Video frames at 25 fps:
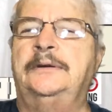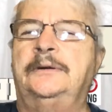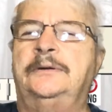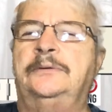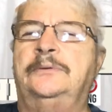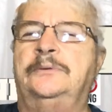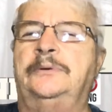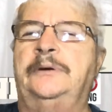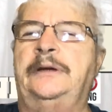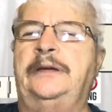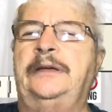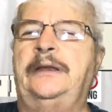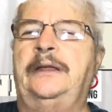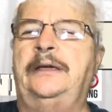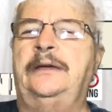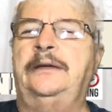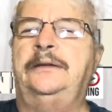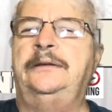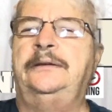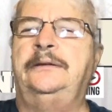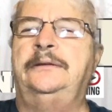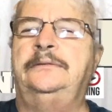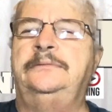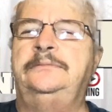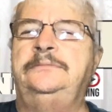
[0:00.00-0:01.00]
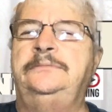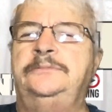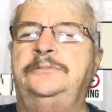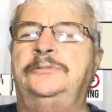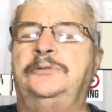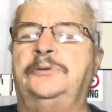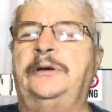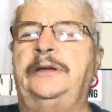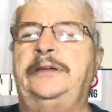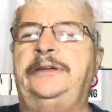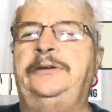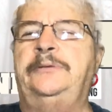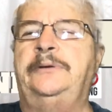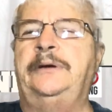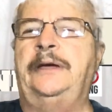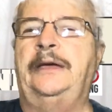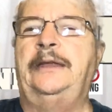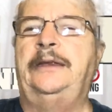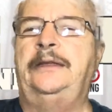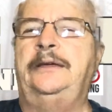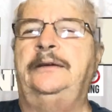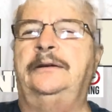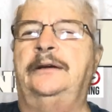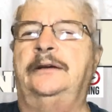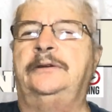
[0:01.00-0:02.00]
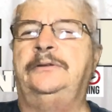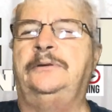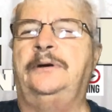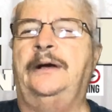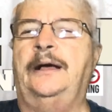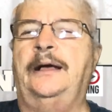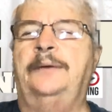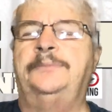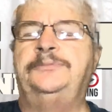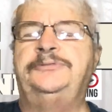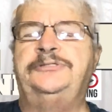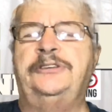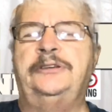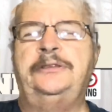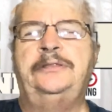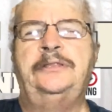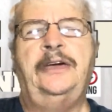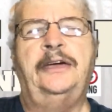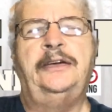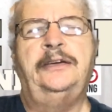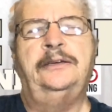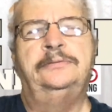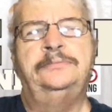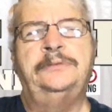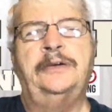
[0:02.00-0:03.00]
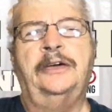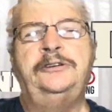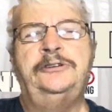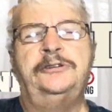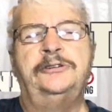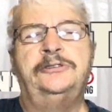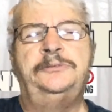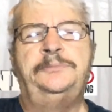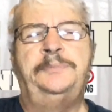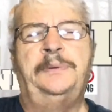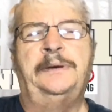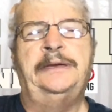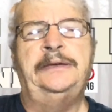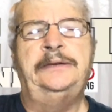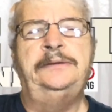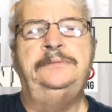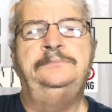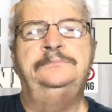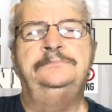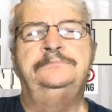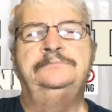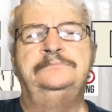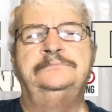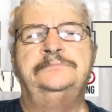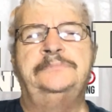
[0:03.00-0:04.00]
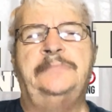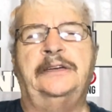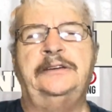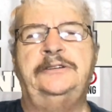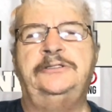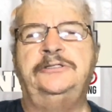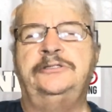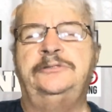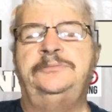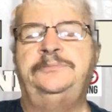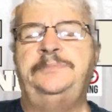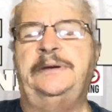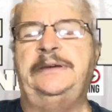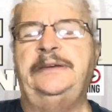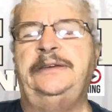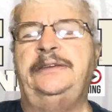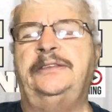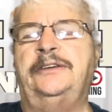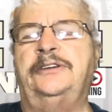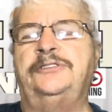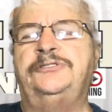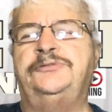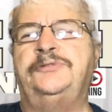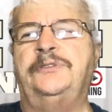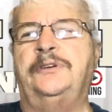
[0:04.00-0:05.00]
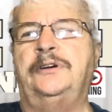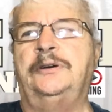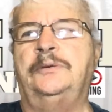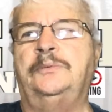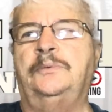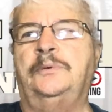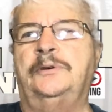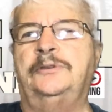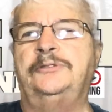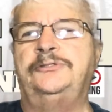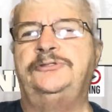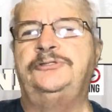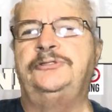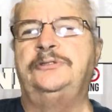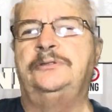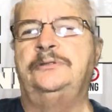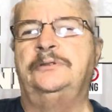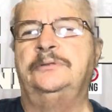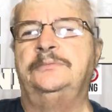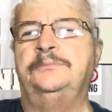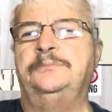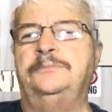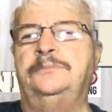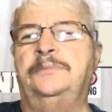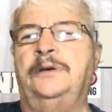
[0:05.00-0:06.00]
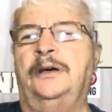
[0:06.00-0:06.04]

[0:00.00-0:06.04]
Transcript: recreating a crime scene. That could be. That's very well sure.